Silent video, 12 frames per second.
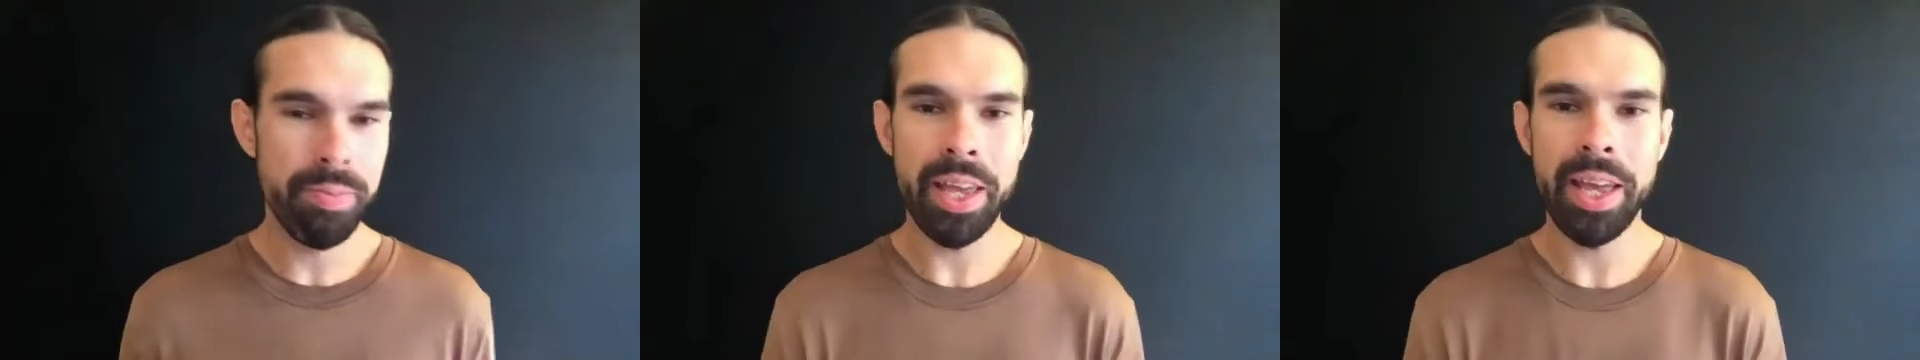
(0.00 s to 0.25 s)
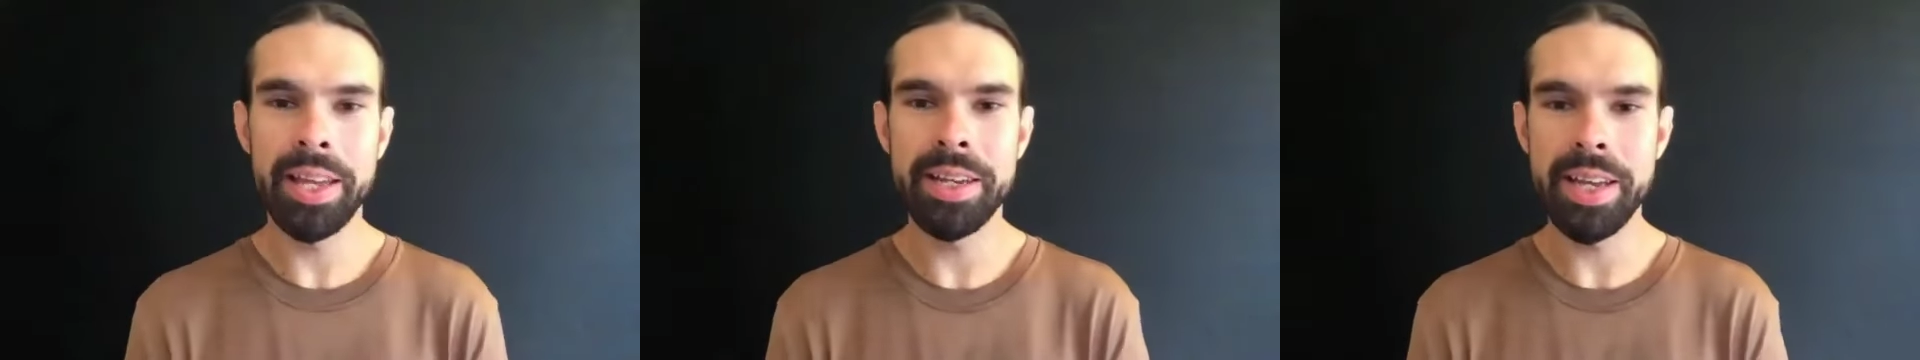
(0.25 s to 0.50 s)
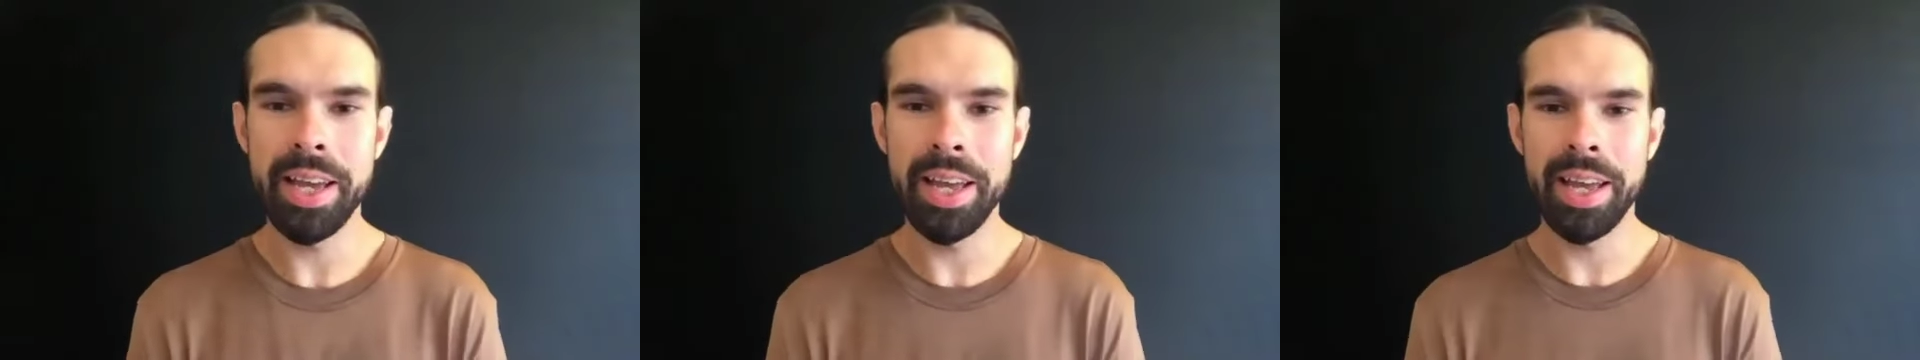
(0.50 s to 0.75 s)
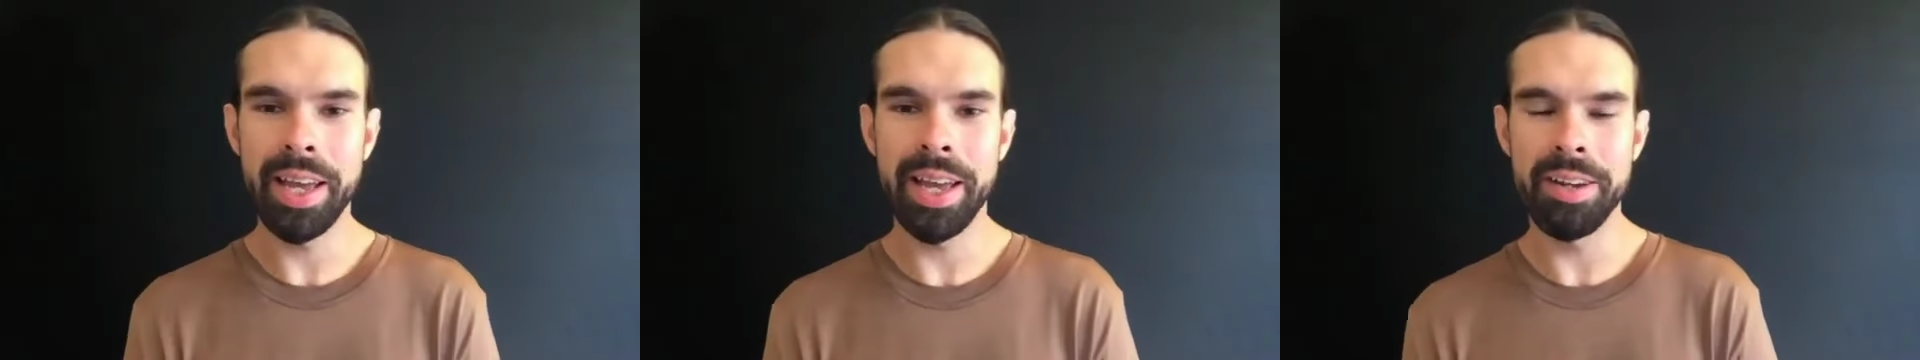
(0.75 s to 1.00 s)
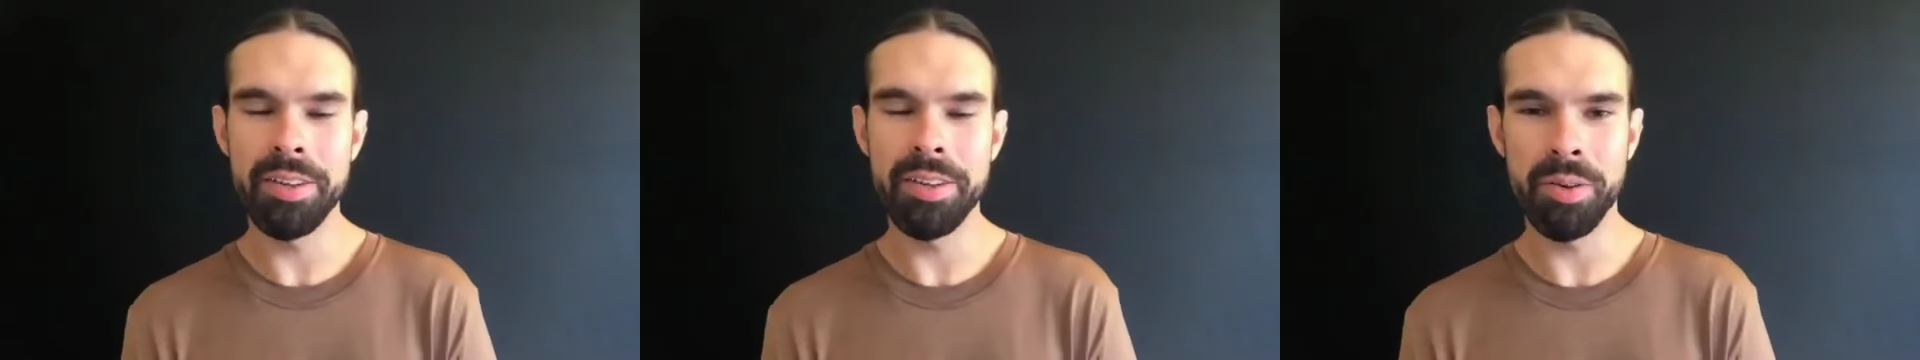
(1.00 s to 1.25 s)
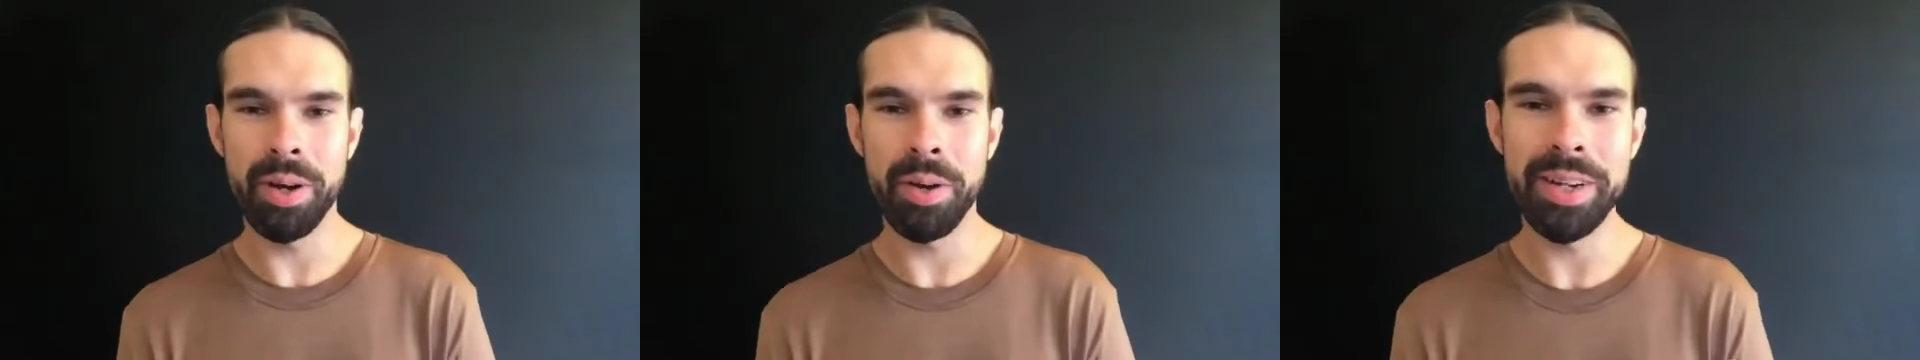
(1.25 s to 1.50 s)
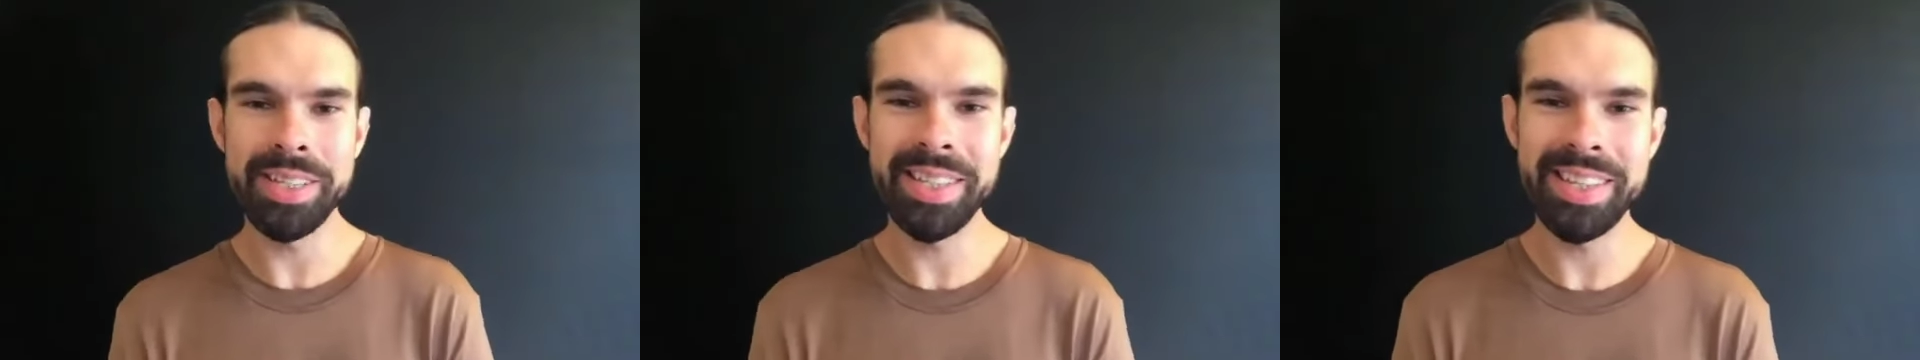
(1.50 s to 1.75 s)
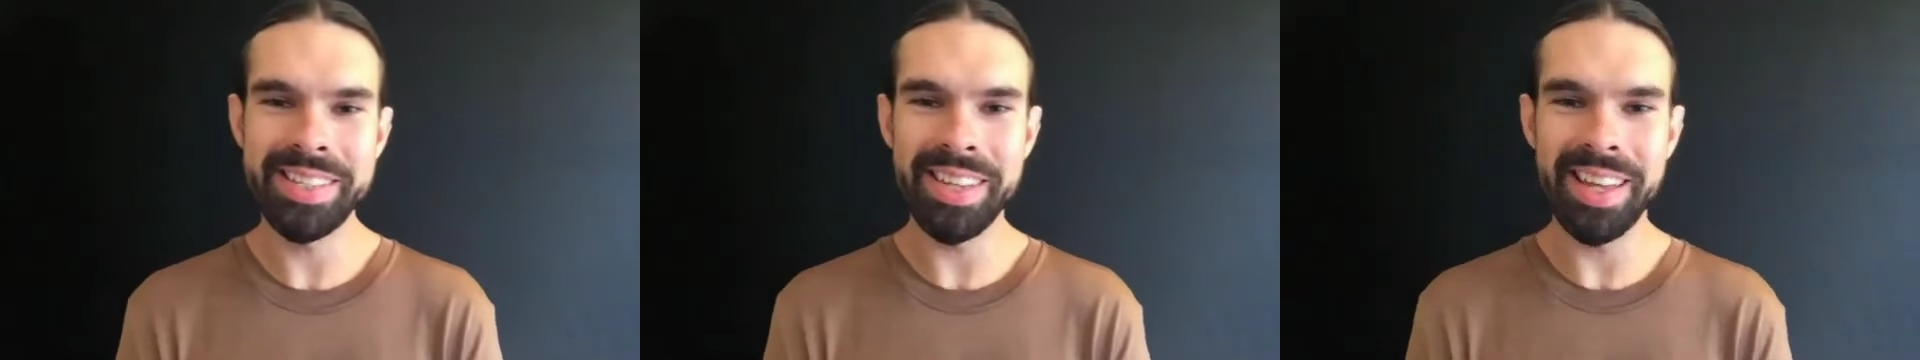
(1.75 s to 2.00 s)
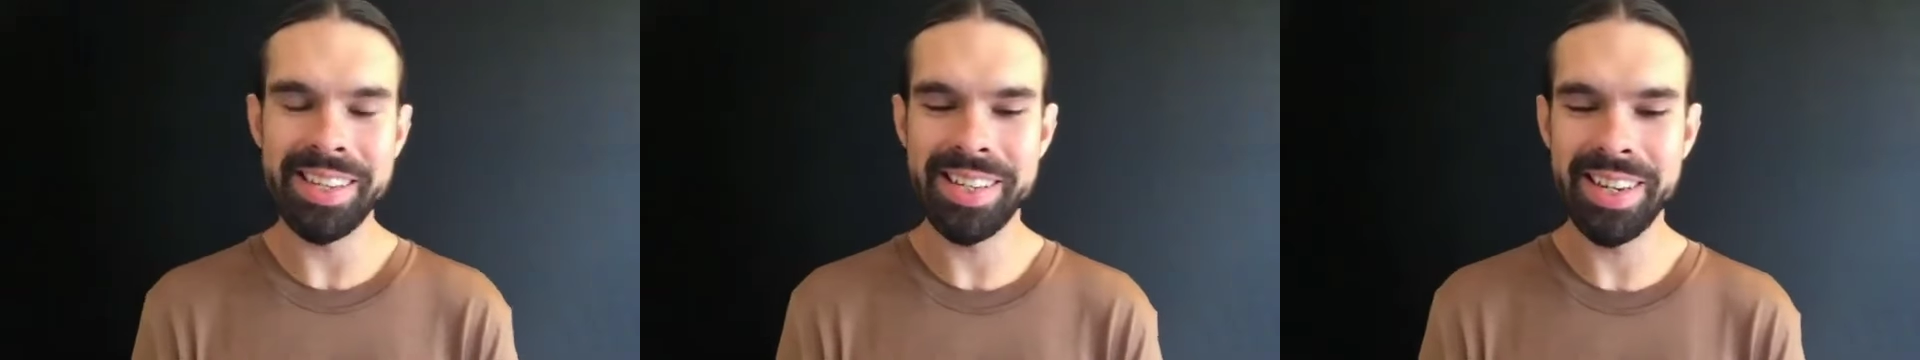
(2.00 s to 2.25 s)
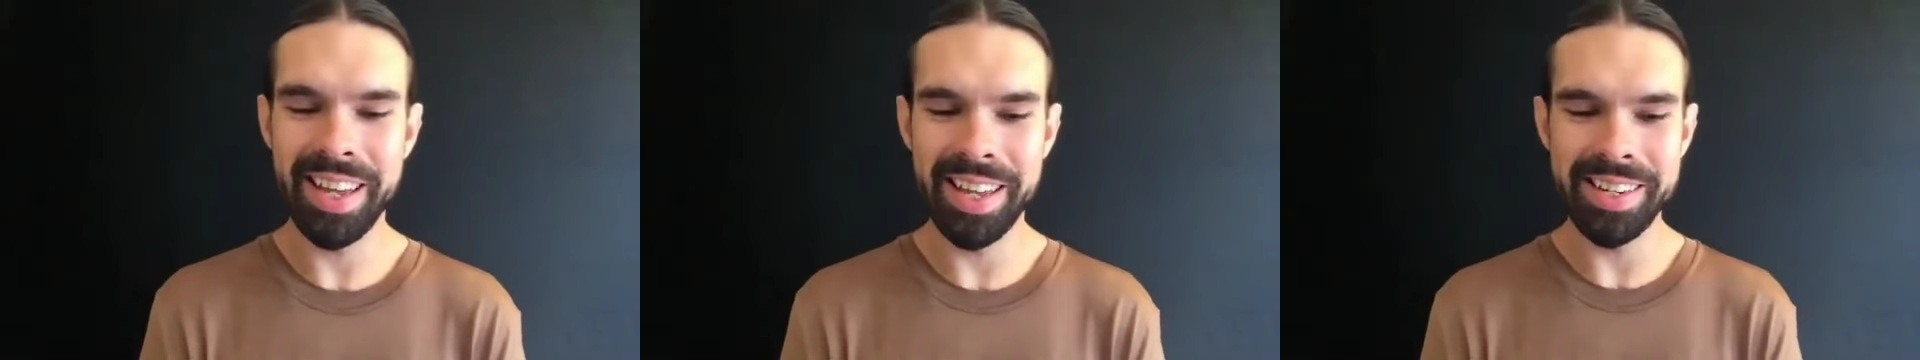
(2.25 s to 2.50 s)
And so I went to this lesson,